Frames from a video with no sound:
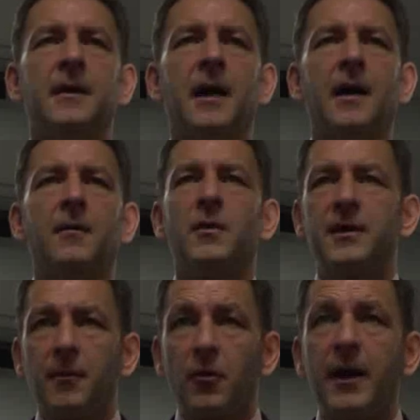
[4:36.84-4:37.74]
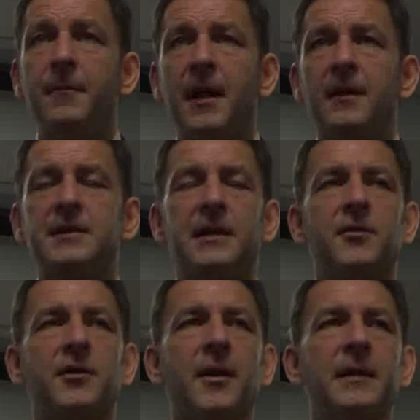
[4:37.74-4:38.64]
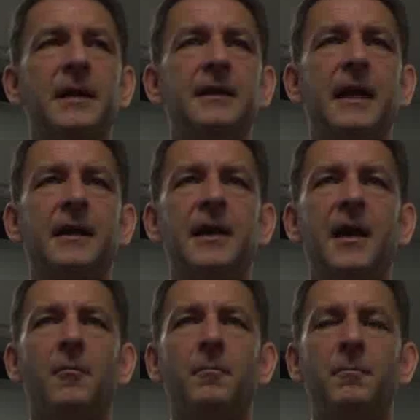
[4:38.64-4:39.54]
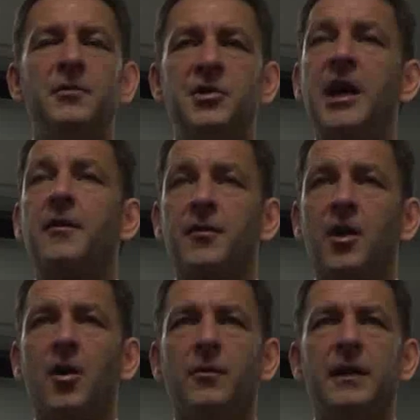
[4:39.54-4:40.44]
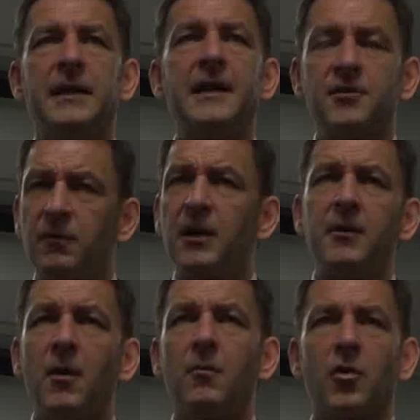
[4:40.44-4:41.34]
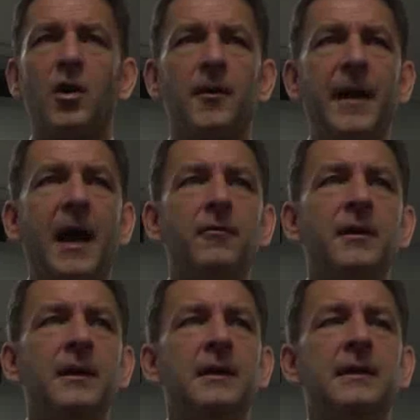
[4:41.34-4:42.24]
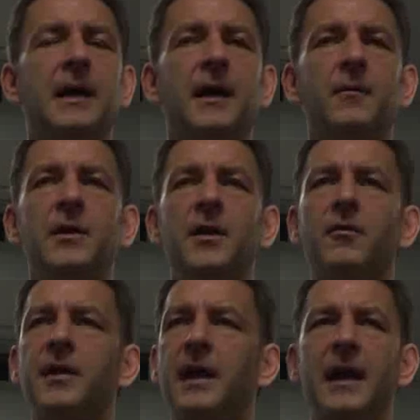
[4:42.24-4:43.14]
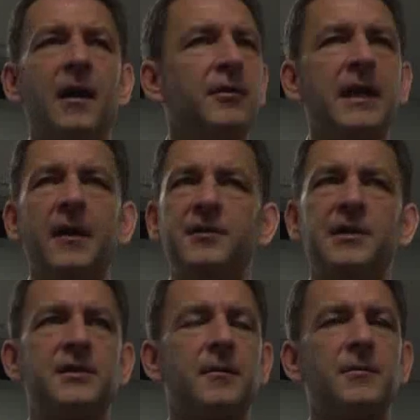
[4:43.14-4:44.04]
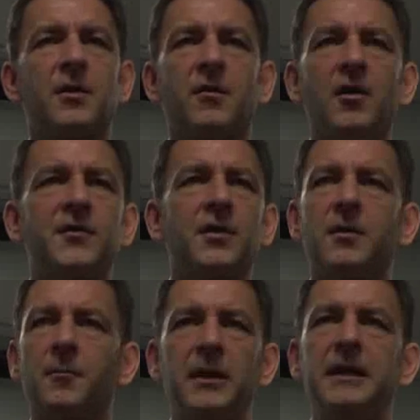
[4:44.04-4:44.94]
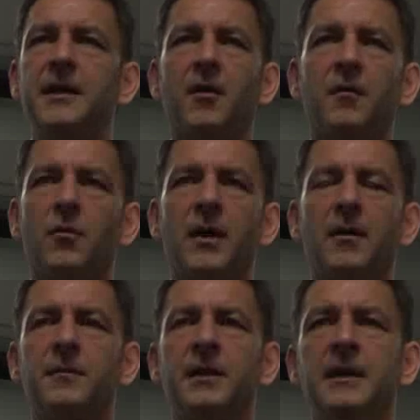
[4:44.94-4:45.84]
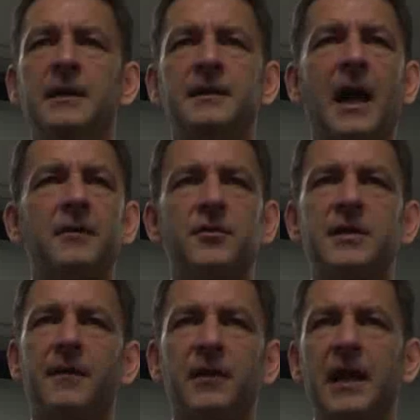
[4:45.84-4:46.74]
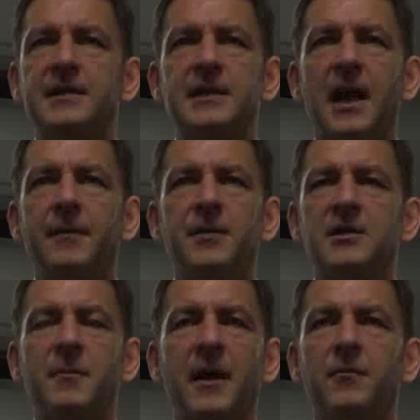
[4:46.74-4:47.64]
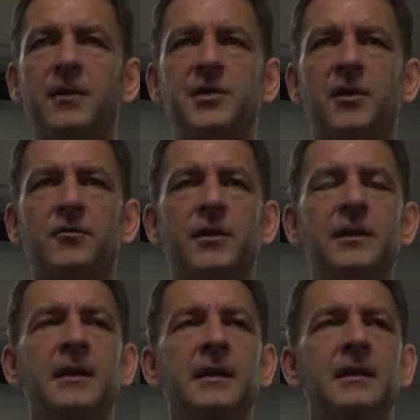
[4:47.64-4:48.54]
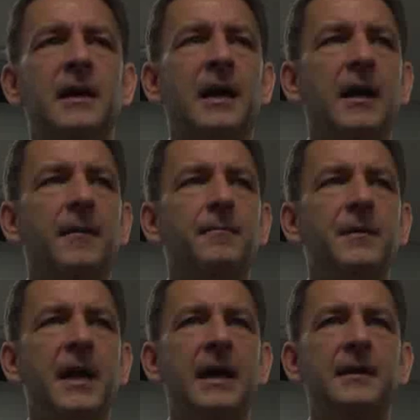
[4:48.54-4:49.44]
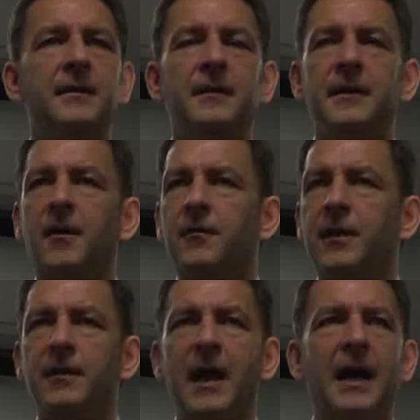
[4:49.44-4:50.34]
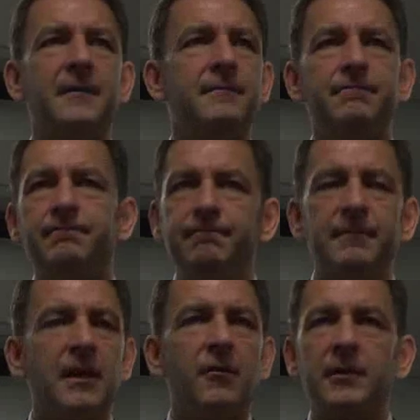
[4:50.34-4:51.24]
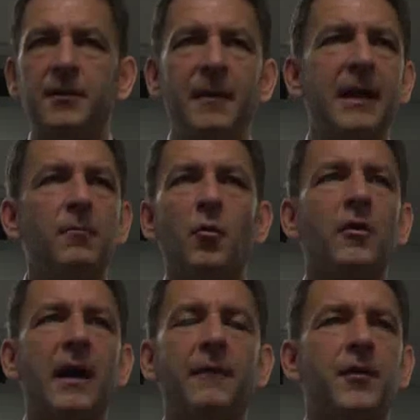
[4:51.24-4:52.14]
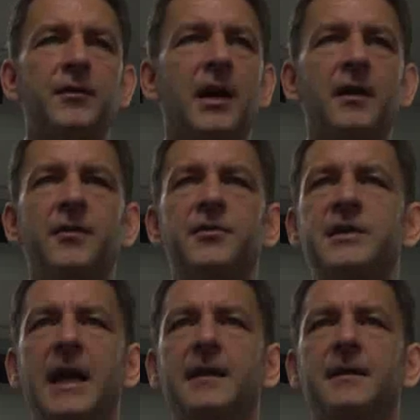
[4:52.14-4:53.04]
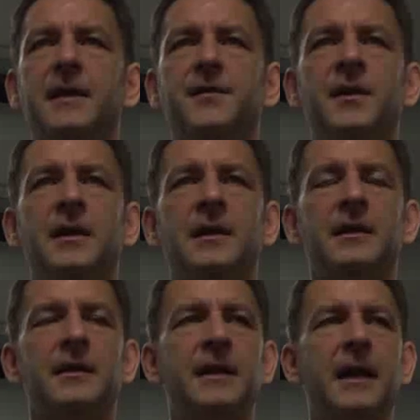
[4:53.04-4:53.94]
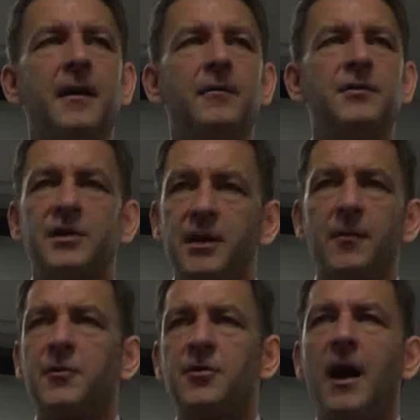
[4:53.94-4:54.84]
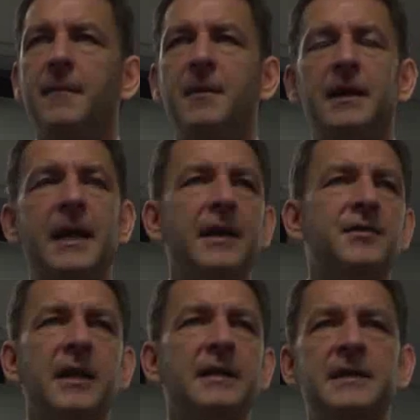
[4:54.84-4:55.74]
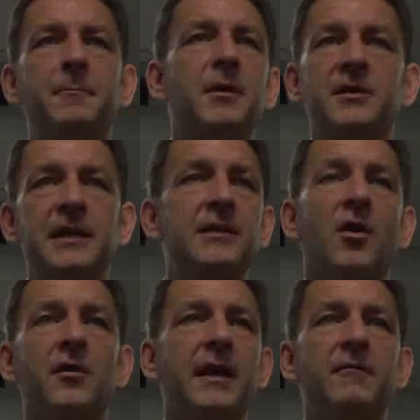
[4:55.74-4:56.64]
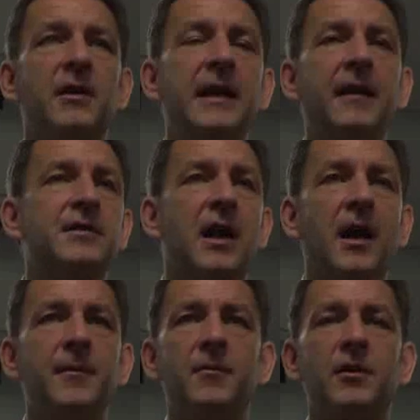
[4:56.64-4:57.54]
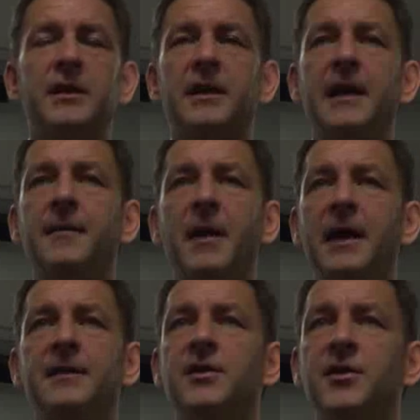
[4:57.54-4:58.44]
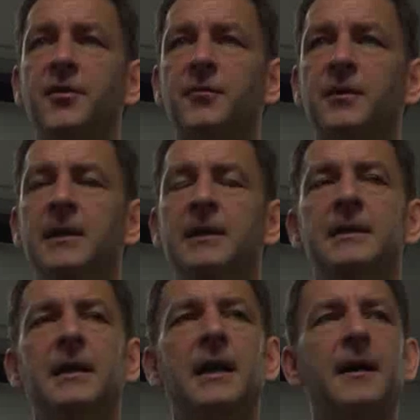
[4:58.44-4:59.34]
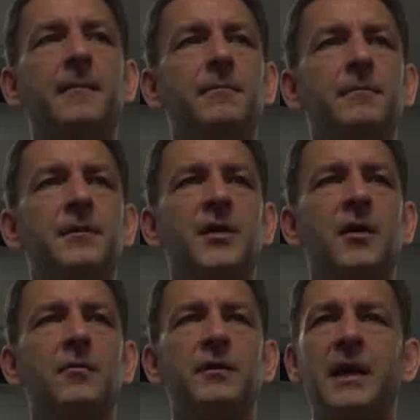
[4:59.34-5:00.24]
uh, with the brain balance center coming in that could help share the load. And that's really what we're all about. Uh, we know that healthcare systems are also completely overwhelmed. Doctors have less time to spend with children, um, and you know they're not going to make more effort to understand this. They're just going to prescribe medication. That's it because that's all they really have time and what they're getting paid to do. Um, so